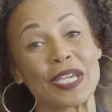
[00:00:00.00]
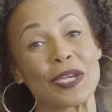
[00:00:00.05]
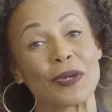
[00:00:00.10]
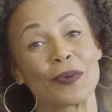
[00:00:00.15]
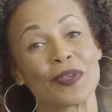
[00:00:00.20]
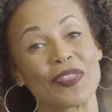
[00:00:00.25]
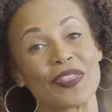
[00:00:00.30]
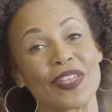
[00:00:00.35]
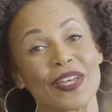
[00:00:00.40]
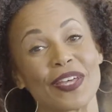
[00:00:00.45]

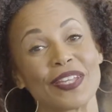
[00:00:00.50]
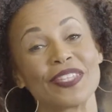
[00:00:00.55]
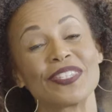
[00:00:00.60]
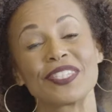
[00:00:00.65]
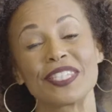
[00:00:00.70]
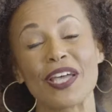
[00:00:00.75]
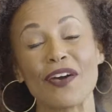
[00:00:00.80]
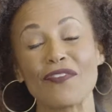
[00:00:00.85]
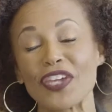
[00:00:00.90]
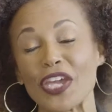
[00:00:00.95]
here with a
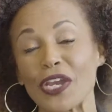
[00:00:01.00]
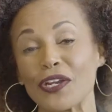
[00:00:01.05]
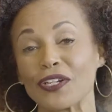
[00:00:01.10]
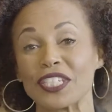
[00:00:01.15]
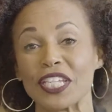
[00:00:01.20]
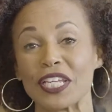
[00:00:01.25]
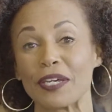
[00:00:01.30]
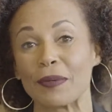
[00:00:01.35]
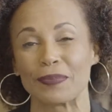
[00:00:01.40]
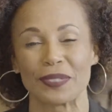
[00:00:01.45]
self care
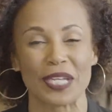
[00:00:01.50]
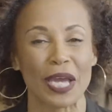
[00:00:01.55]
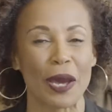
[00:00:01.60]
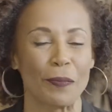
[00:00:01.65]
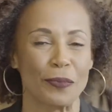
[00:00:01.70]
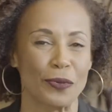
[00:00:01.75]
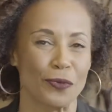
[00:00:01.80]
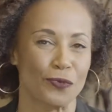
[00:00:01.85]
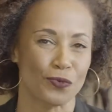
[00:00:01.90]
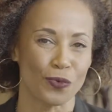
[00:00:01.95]
tip to
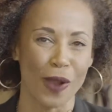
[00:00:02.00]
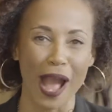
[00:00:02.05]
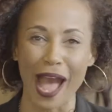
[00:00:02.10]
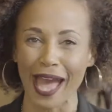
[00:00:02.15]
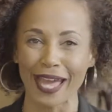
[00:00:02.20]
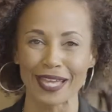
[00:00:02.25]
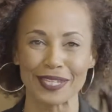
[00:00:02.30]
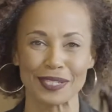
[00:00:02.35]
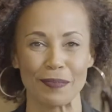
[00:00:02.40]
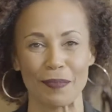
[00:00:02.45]
help you
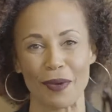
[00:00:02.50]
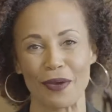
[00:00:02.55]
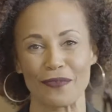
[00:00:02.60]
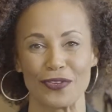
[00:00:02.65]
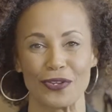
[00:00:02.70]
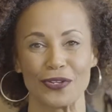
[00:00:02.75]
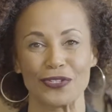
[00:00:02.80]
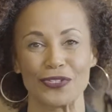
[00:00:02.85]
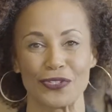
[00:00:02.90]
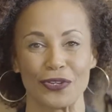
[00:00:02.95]
rise above
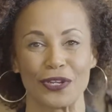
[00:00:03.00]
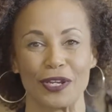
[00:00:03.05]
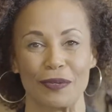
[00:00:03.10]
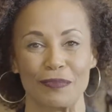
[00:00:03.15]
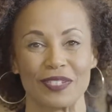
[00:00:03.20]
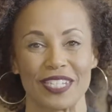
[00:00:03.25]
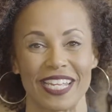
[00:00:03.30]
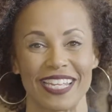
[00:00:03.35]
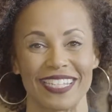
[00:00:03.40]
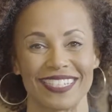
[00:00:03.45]
your
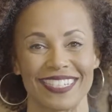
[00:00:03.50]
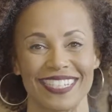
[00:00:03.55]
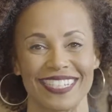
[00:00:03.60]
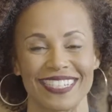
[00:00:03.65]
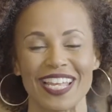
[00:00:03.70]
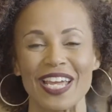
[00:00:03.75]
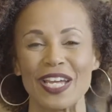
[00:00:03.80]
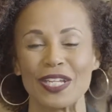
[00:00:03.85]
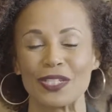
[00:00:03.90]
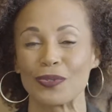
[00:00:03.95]

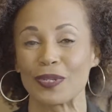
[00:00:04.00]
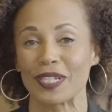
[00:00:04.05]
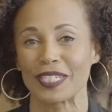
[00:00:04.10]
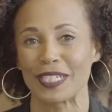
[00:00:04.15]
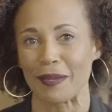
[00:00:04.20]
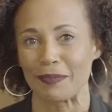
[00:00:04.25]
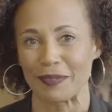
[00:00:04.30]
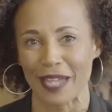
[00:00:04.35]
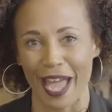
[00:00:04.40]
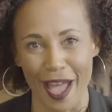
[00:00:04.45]
circumstances, to
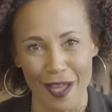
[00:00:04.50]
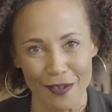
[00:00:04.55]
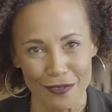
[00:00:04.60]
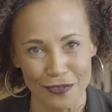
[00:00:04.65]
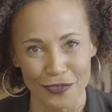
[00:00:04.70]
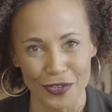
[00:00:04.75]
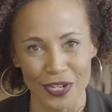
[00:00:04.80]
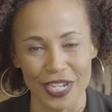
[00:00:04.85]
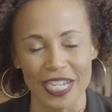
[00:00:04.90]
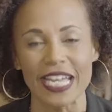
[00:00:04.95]
accept
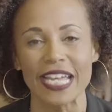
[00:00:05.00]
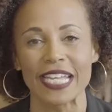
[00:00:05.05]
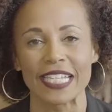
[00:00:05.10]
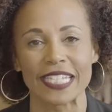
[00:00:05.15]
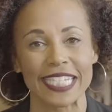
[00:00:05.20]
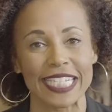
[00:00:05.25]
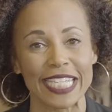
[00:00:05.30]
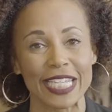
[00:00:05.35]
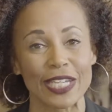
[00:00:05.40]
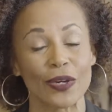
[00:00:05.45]
every
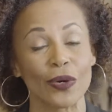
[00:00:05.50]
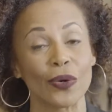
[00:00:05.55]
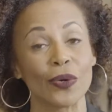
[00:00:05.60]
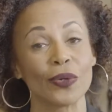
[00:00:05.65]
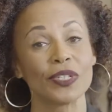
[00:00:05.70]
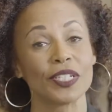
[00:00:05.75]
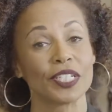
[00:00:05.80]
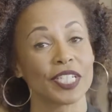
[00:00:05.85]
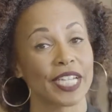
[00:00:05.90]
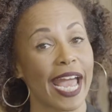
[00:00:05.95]

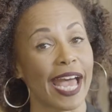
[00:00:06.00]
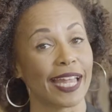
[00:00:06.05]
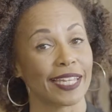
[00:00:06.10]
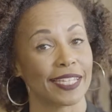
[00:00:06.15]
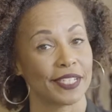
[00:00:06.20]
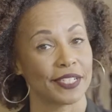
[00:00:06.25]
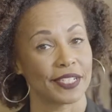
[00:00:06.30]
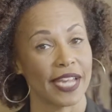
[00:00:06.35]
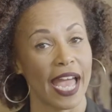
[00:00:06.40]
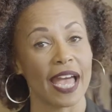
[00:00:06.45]
single
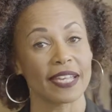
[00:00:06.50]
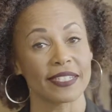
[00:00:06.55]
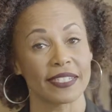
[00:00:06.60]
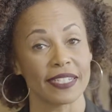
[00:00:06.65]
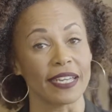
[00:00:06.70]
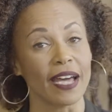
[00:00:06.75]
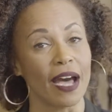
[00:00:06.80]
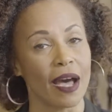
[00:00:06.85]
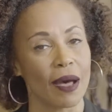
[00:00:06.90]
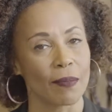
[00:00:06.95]
challenge as
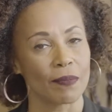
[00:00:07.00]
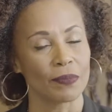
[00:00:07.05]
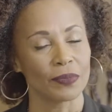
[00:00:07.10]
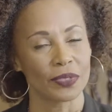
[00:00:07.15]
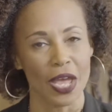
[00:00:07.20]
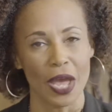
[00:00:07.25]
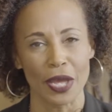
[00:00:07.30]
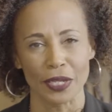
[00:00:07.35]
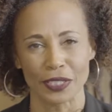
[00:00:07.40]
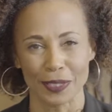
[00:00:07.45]
it
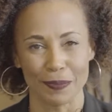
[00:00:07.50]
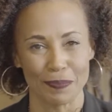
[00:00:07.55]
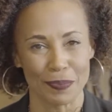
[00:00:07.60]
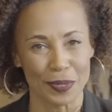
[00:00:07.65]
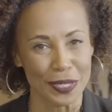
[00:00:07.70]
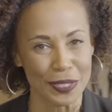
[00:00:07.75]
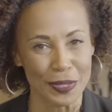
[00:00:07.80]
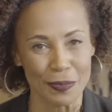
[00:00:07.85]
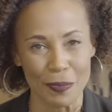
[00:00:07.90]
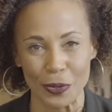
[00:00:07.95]
comes, to
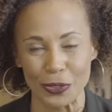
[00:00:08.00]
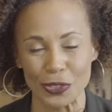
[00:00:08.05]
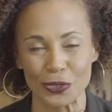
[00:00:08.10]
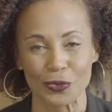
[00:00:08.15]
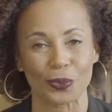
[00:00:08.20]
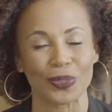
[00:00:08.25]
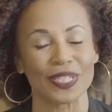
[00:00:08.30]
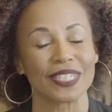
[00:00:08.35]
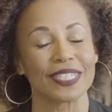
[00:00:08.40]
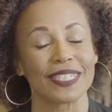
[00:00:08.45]
be the most
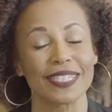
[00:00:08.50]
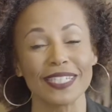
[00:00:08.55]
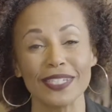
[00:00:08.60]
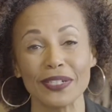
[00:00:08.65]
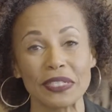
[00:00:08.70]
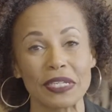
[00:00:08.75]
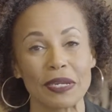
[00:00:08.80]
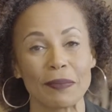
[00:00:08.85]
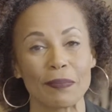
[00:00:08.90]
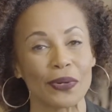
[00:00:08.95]

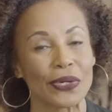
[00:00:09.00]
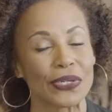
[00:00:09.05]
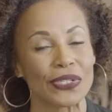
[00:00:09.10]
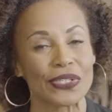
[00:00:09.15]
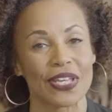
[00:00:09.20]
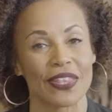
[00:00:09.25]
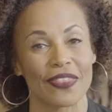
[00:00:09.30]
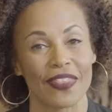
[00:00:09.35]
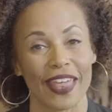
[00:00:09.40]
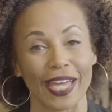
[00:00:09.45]
resilient
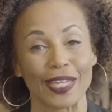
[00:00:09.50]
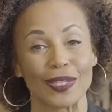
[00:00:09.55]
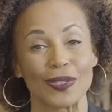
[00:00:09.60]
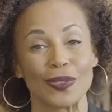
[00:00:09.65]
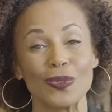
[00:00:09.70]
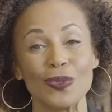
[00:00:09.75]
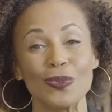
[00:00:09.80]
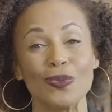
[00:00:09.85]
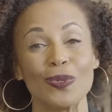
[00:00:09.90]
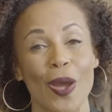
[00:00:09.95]
person that
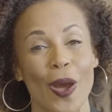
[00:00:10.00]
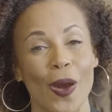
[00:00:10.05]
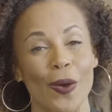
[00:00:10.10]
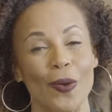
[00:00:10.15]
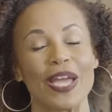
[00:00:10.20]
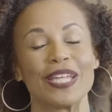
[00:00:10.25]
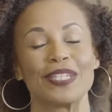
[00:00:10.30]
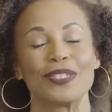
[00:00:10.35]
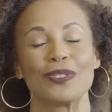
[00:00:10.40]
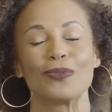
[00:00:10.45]
you
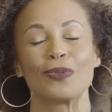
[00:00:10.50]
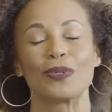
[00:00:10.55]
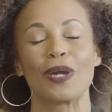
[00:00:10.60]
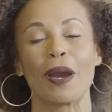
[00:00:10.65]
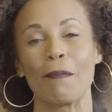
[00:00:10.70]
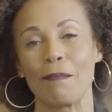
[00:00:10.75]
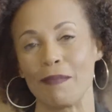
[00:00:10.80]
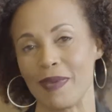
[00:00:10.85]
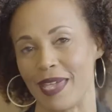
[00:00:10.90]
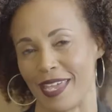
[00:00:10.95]
know, and to
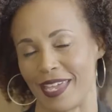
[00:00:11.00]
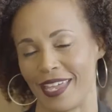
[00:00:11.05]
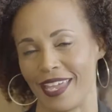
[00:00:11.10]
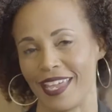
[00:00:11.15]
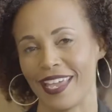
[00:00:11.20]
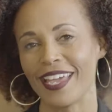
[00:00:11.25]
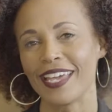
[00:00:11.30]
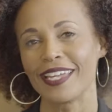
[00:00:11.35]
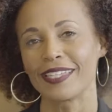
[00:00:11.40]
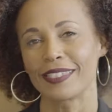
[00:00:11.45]
commit
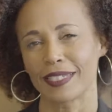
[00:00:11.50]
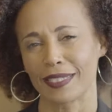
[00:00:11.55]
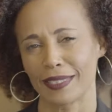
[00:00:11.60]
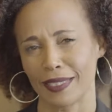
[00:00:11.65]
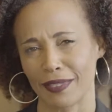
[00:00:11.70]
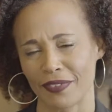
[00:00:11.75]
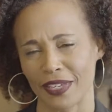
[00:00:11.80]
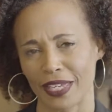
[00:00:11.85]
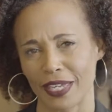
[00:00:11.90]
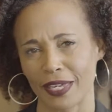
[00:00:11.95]
to
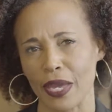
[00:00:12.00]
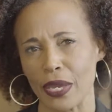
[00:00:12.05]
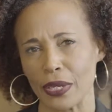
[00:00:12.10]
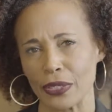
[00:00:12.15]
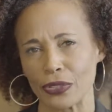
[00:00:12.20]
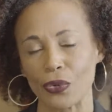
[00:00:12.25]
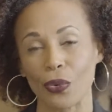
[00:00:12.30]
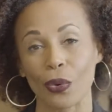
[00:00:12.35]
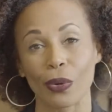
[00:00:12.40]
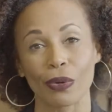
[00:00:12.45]
living
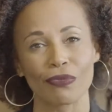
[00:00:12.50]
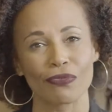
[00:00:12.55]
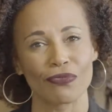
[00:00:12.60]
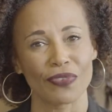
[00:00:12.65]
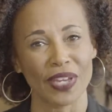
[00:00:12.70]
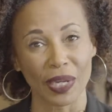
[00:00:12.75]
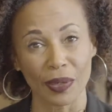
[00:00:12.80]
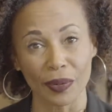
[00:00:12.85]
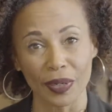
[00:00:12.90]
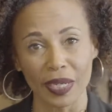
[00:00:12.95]
your
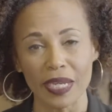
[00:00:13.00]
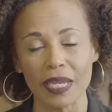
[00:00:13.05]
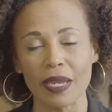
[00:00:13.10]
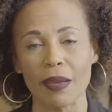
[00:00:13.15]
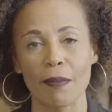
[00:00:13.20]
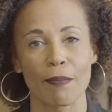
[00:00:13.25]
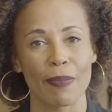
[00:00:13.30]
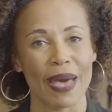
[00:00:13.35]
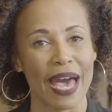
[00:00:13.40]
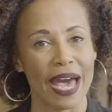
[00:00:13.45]
very
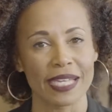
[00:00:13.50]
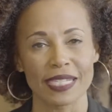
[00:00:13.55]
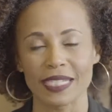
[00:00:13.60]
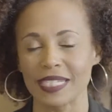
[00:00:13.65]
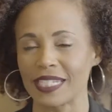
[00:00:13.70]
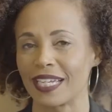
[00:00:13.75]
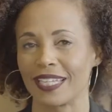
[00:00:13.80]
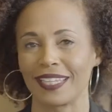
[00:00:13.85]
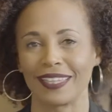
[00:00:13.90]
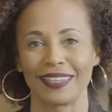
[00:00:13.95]

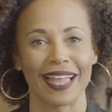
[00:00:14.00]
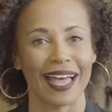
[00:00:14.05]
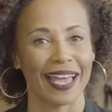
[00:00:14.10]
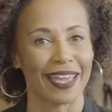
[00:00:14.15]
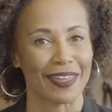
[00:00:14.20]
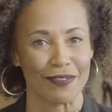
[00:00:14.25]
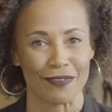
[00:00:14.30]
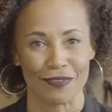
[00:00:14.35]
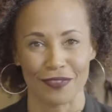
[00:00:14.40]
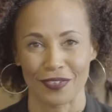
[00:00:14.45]
best
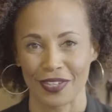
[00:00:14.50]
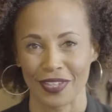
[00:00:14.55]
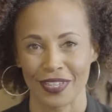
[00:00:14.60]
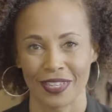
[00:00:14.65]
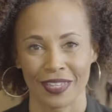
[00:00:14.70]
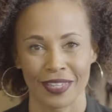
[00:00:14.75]
life.